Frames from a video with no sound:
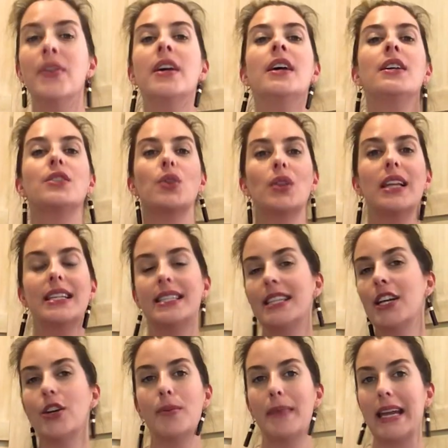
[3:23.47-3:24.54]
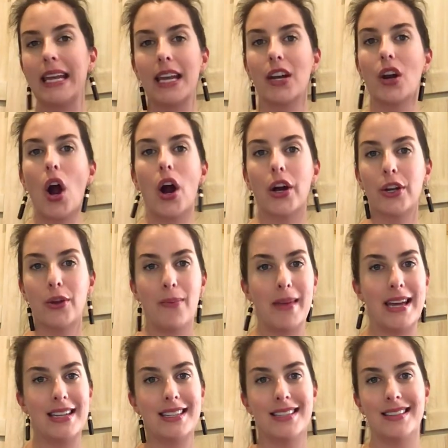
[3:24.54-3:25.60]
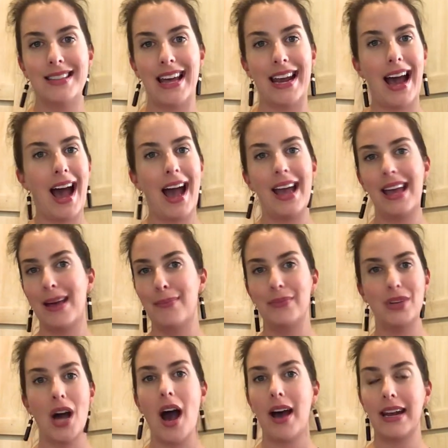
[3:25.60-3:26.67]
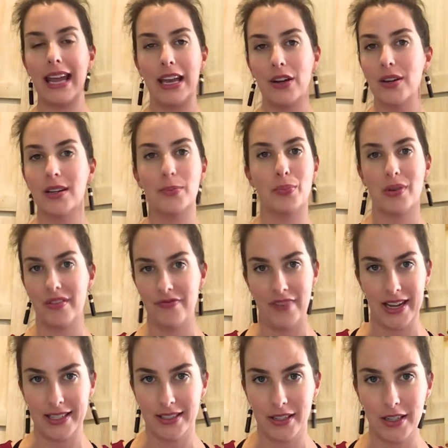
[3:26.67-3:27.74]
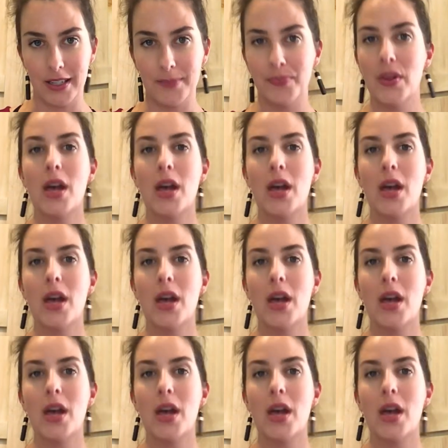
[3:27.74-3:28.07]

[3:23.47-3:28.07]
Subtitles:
So let's say you're making an argument that I am not a good professor,